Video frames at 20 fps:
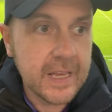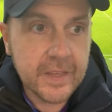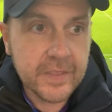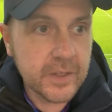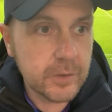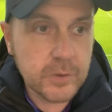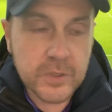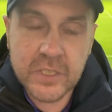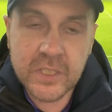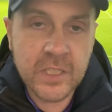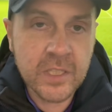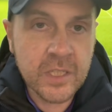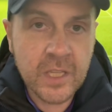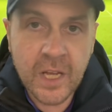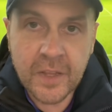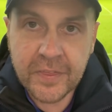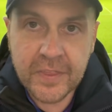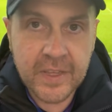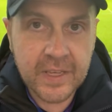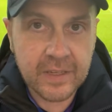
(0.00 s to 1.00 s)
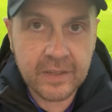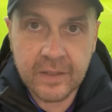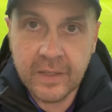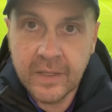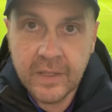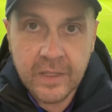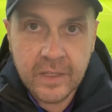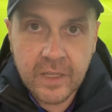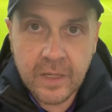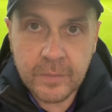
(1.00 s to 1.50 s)
there was nothing
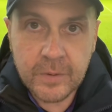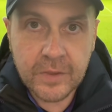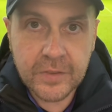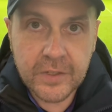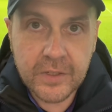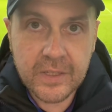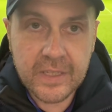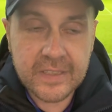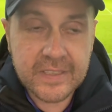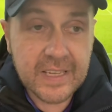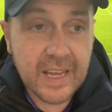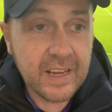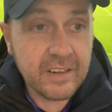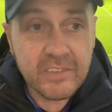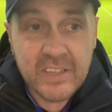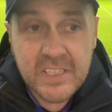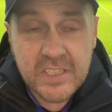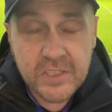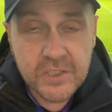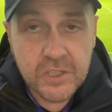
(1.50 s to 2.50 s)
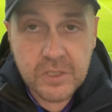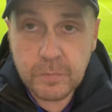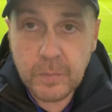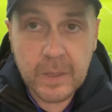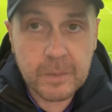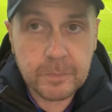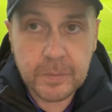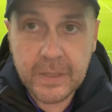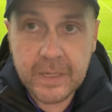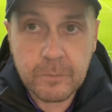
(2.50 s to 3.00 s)
coming through the attack. Rangers just
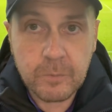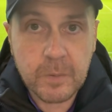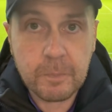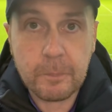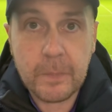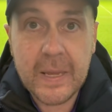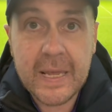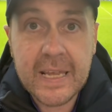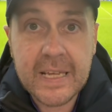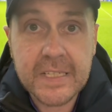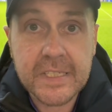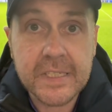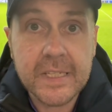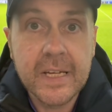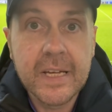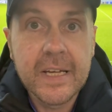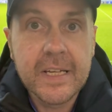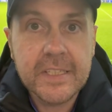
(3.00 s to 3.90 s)
weren't playing with pace.